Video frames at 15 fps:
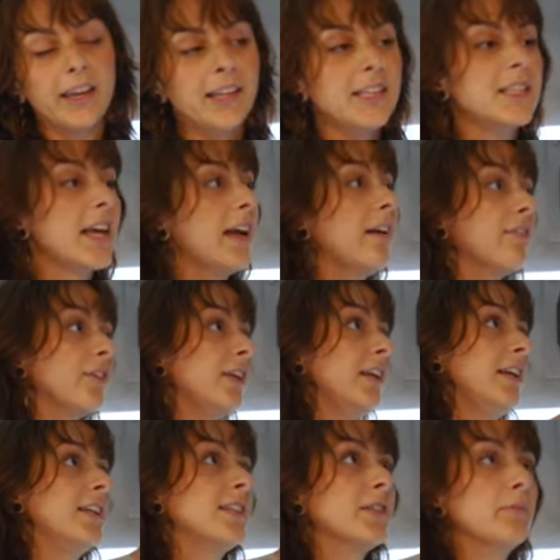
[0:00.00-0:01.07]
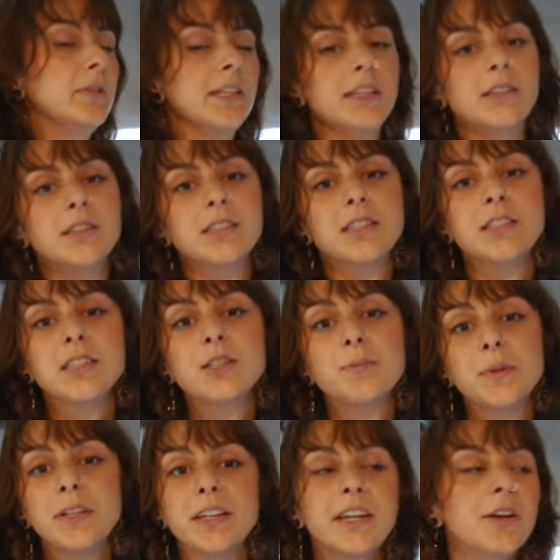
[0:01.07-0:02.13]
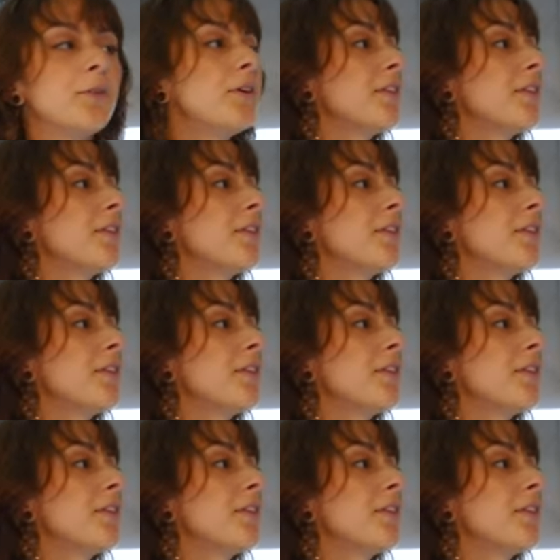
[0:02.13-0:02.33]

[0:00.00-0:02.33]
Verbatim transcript: case I ever needed somebody else to sleep in here